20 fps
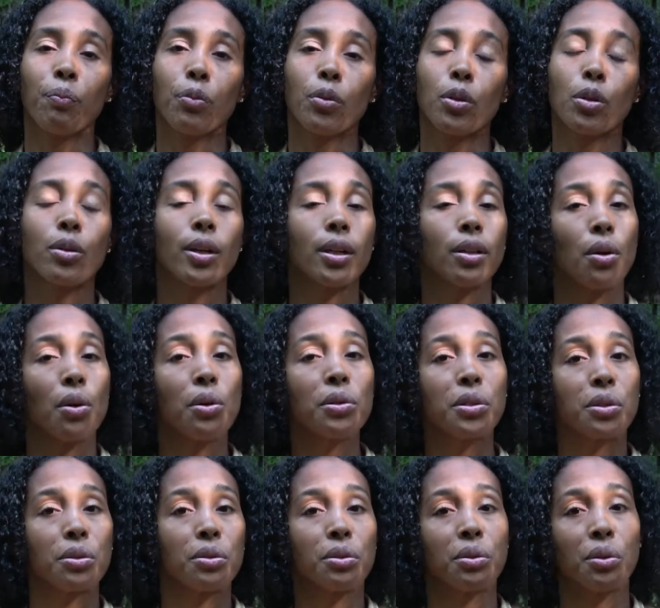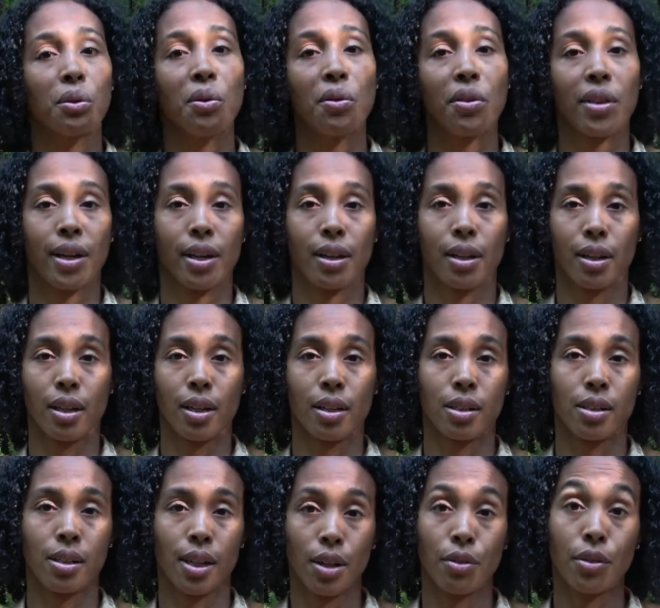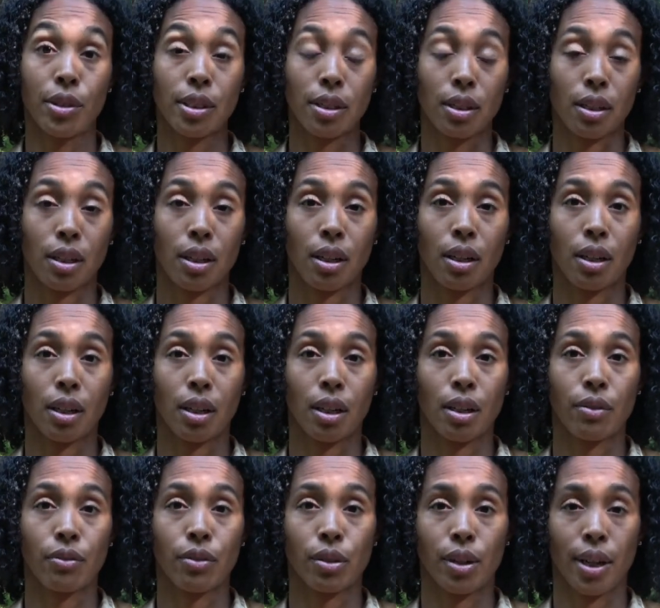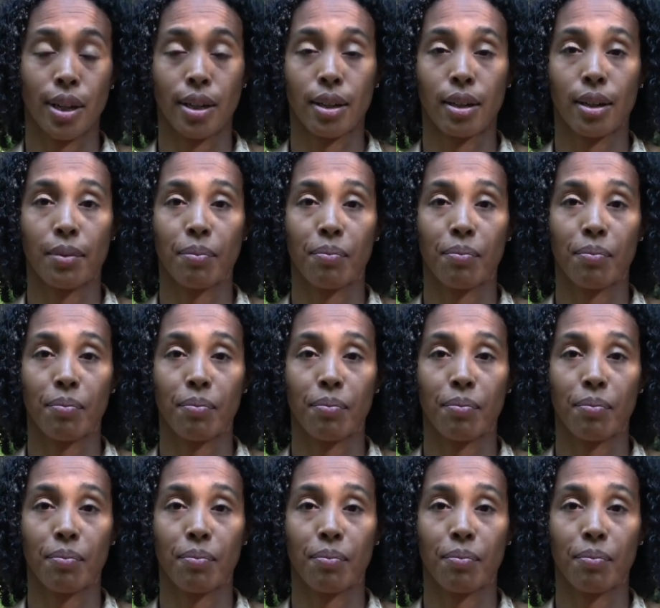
You can also call that integrity, if you like.